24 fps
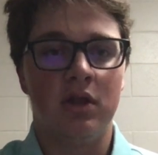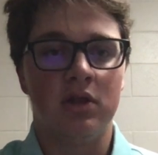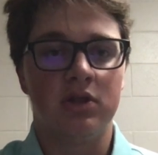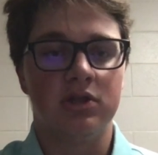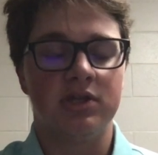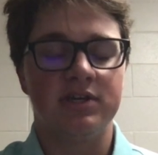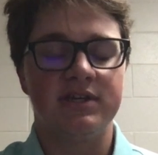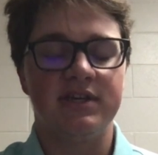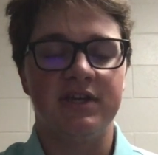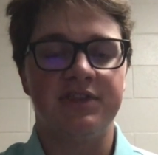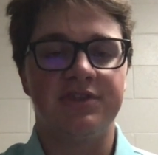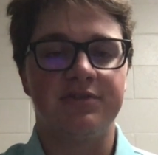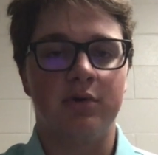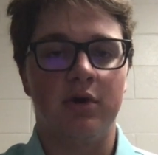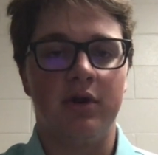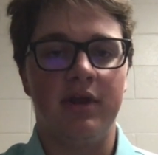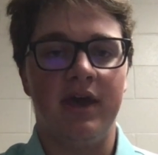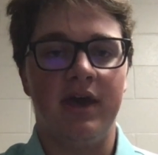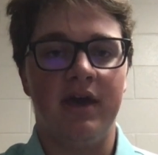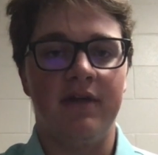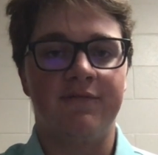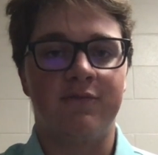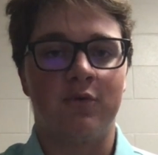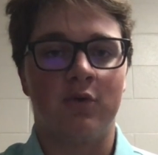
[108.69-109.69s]
Looking at the road
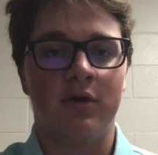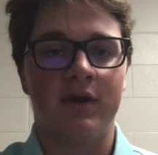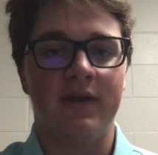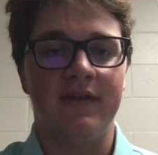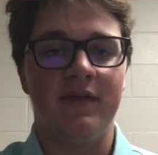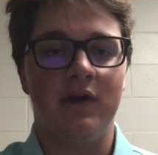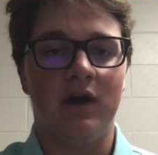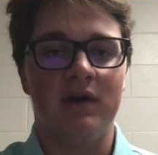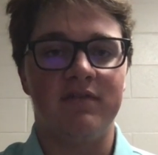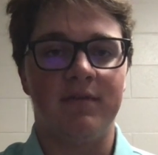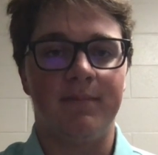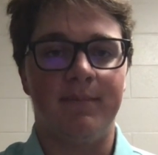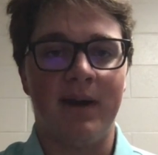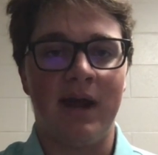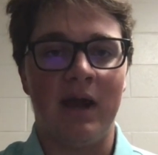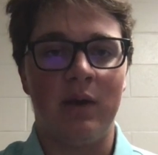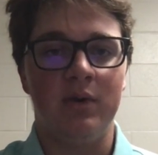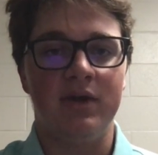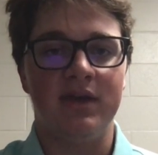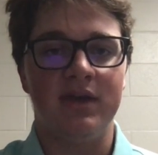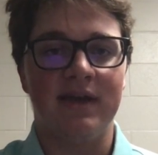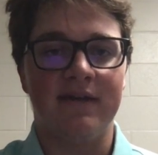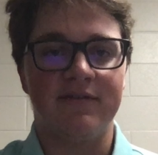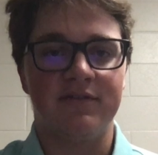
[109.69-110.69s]
ahead for Oregon, they'll have a bye
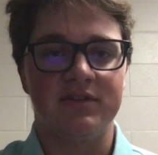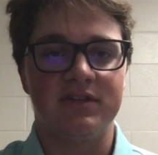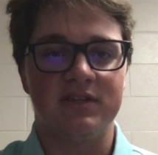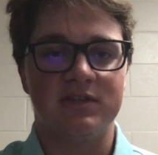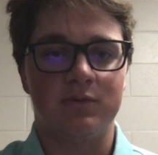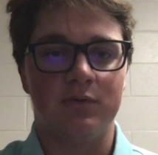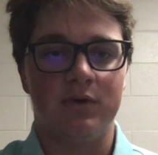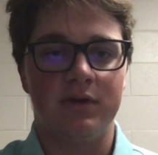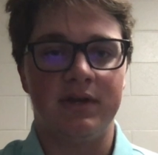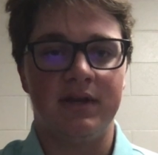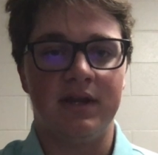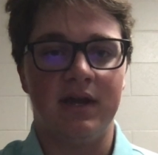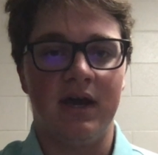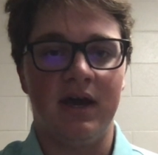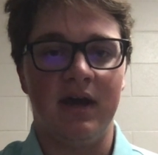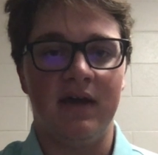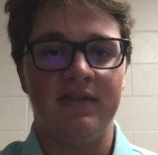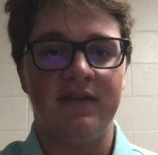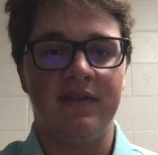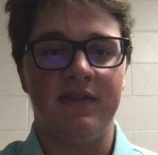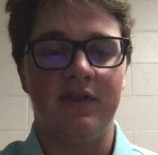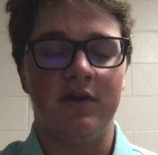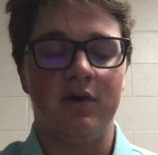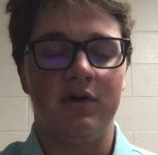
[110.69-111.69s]
week after this one,
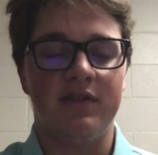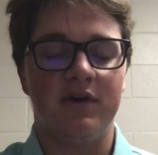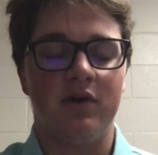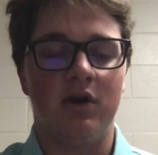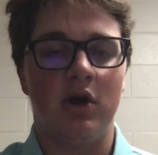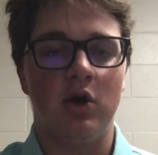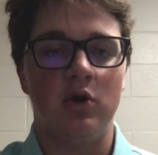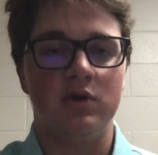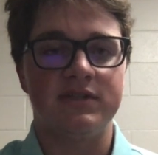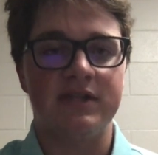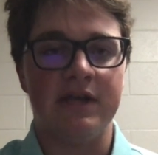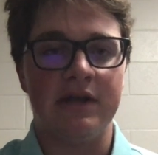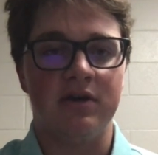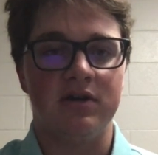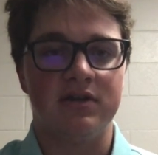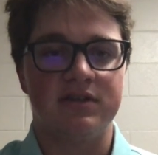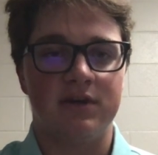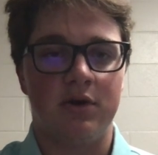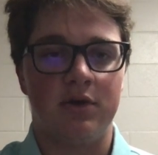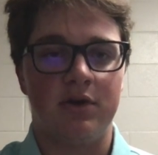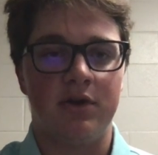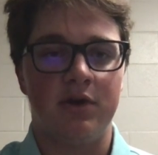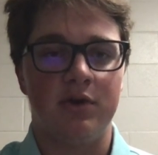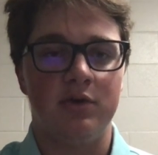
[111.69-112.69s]
and then they'll host
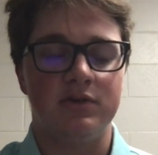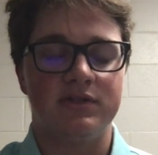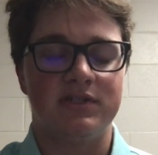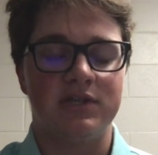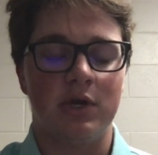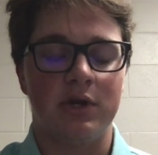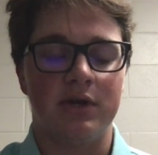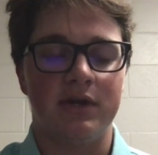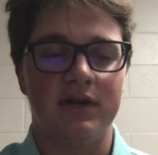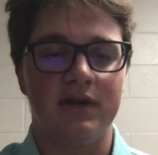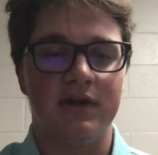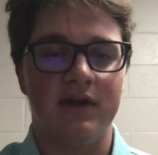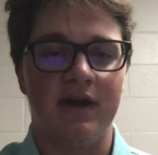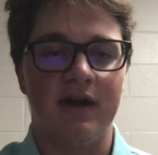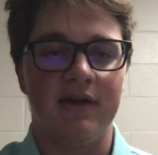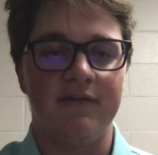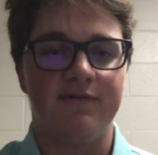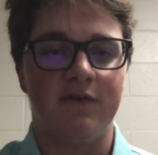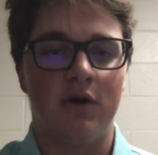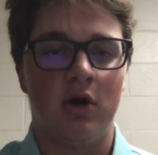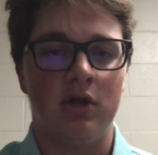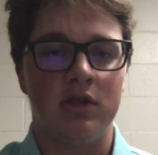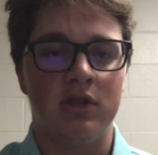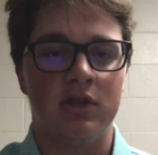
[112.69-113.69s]
Arizona, who's starting to
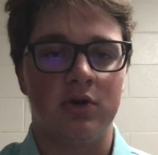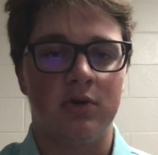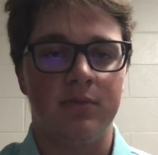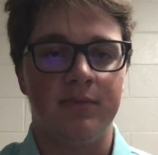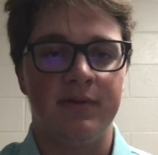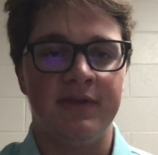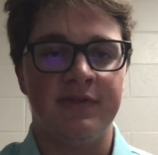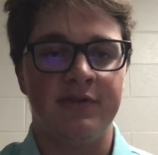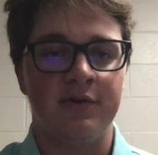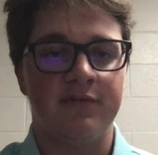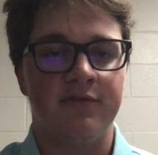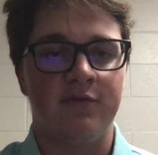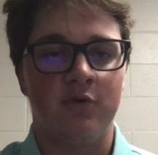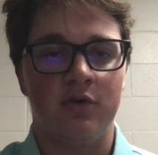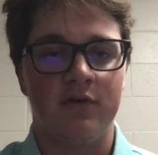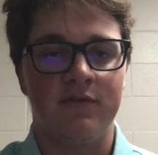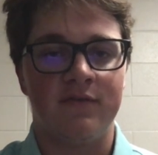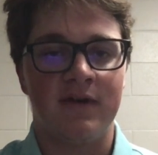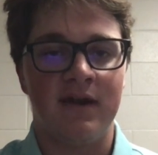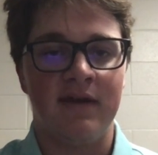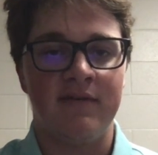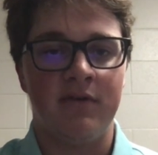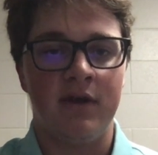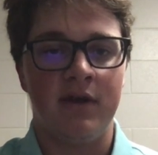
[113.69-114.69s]
fall a little bit. They're
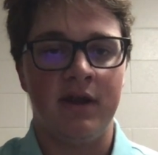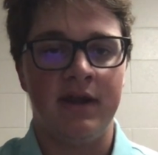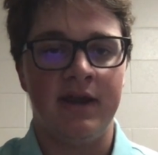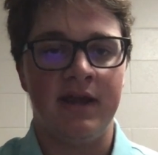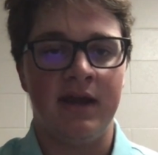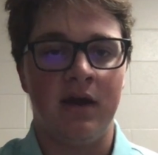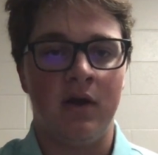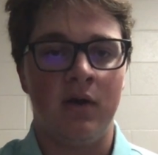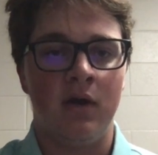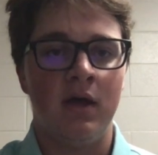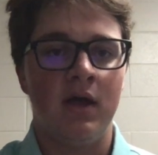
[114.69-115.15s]
4-5 right now.